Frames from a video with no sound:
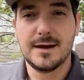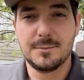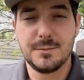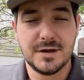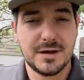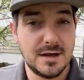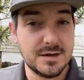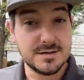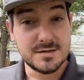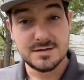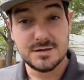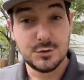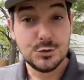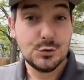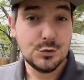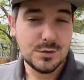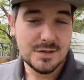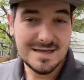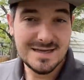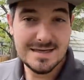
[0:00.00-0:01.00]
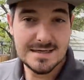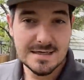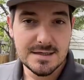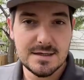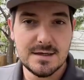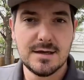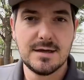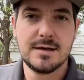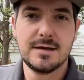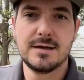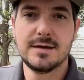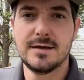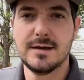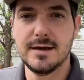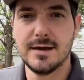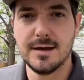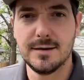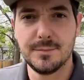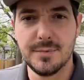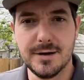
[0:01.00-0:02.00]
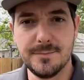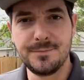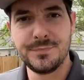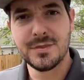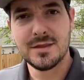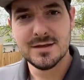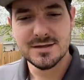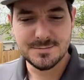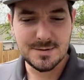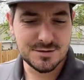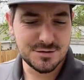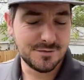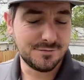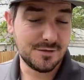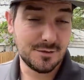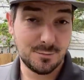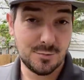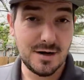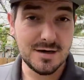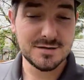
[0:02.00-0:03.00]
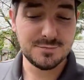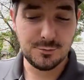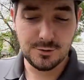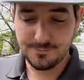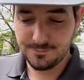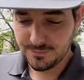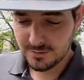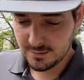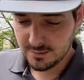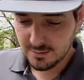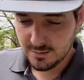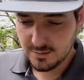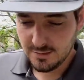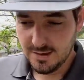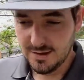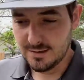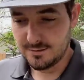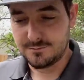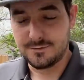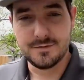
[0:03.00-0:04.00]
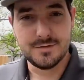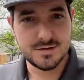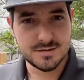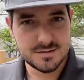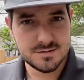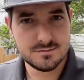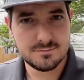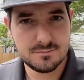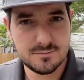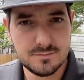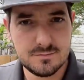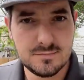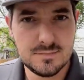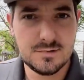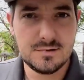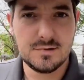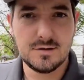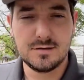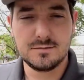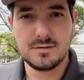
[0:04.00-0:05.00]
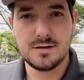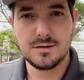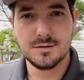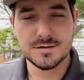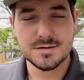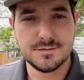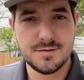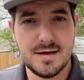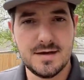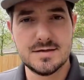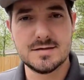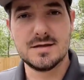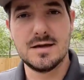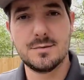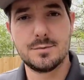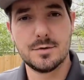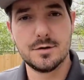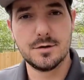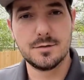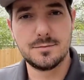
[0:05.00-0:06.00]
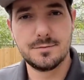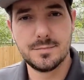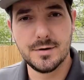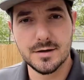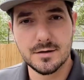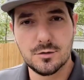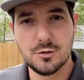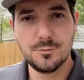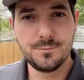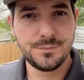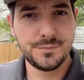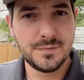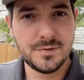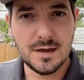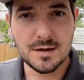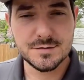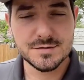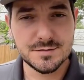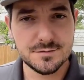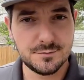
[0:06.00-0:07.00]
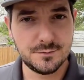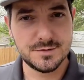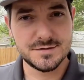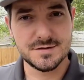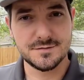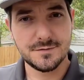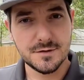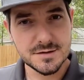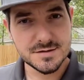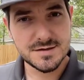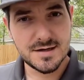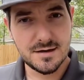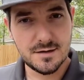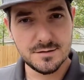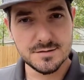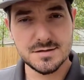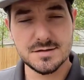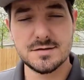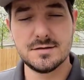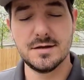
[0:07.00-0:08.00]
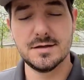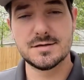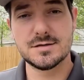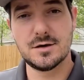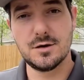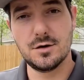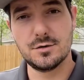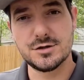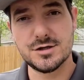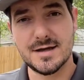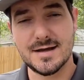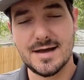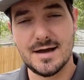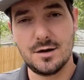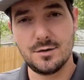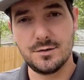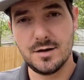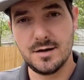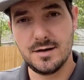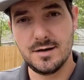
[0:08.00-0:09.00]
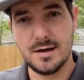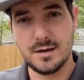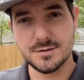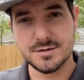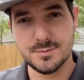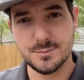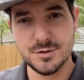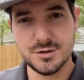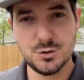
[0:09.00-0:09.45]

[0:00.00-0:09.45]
because it's so unique, but especially for the price point and for this Hills of Hayes neighborhood. But cool, that was the first house. Let's go check out house number